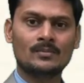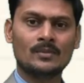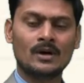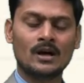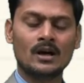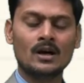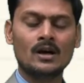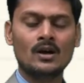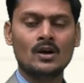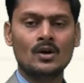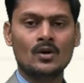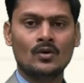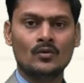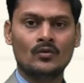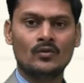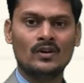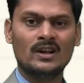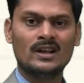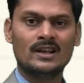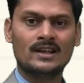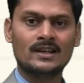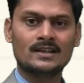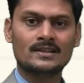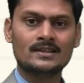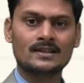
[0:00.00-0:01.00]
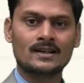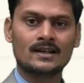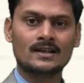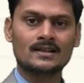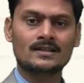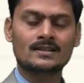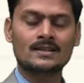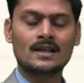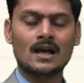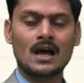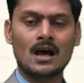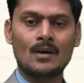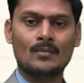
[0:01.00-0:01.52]
Sharma will
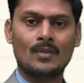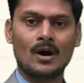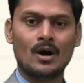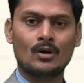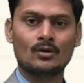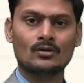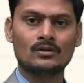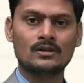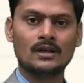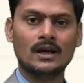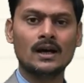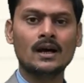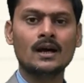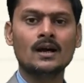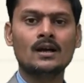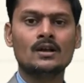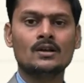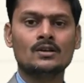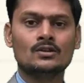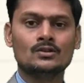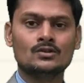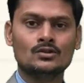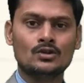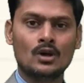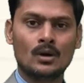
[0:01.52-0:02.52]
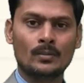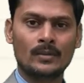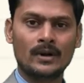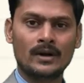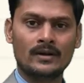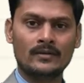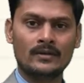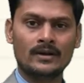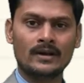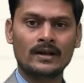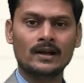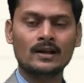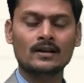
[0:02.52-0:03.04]
discuss about the
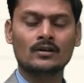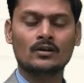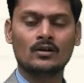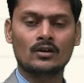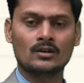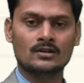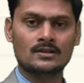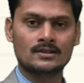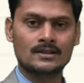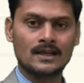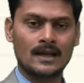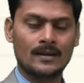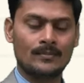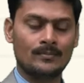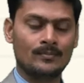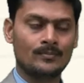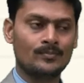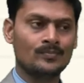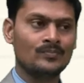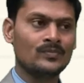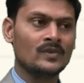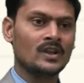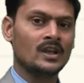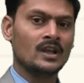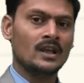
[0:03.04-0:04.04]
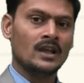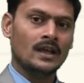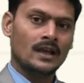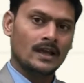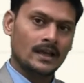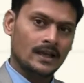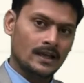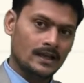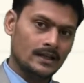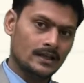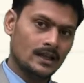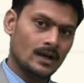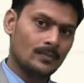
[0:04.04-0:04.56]
geometrical concept.
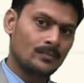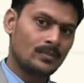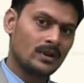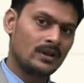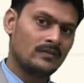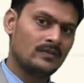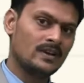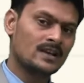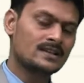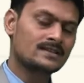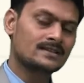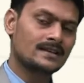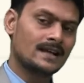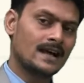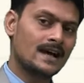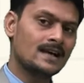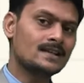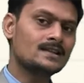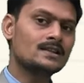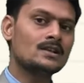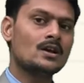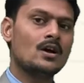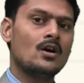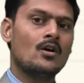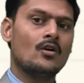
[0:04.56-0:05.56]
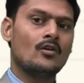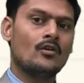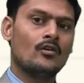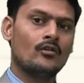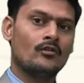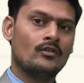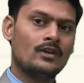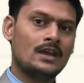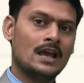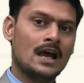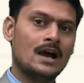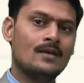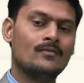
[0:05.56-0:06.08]
In the previous class,
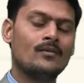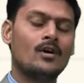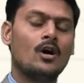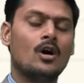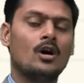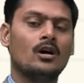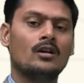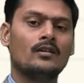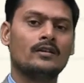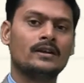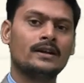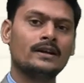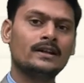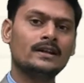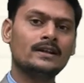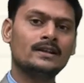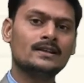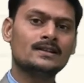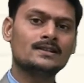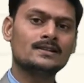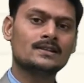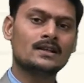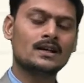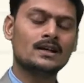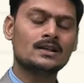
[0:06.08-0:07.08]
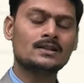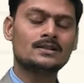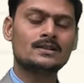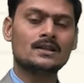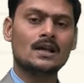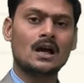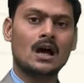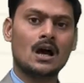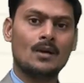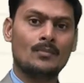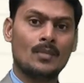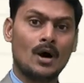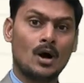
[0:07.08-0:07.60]
we have already
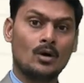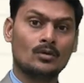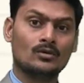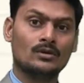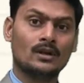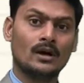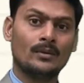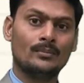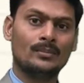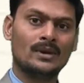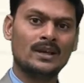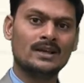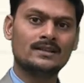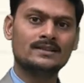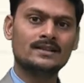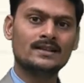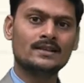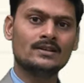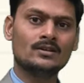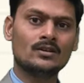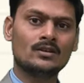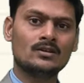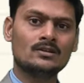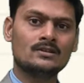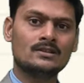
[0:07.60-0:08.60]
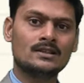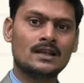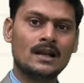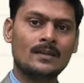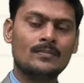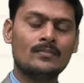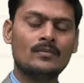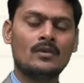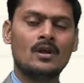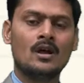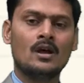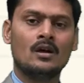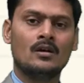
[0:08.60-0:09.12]
discussed about the basic
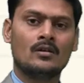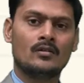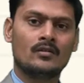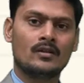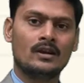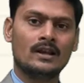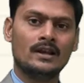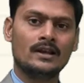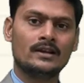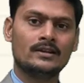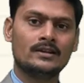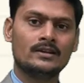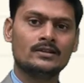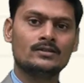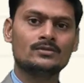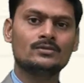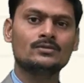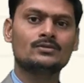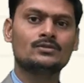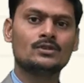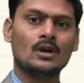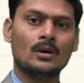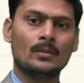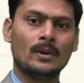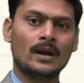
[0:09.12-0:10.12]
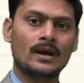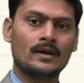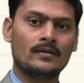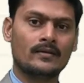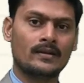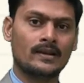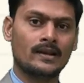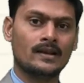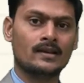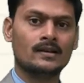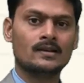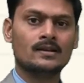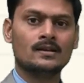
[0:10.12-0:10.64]
concept related to
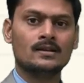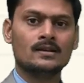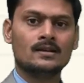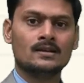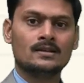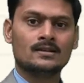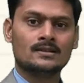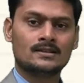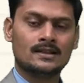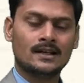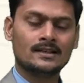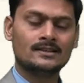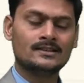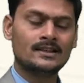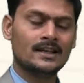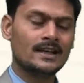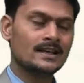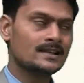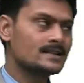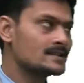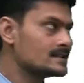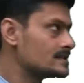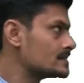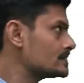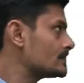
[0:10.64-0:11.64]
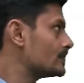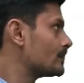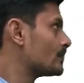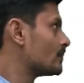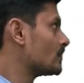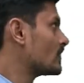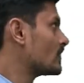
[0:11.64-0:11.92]
geometry, such as